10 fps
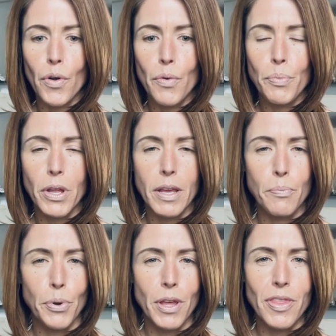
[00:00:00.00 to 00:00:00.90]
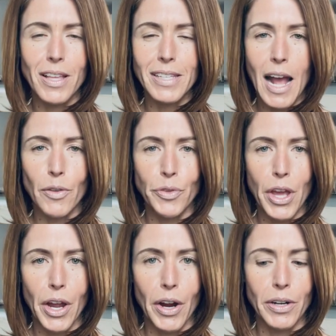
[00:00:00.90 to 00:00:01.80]
putting things out
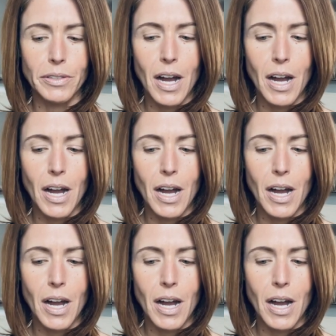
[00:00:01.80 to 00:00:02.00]
there,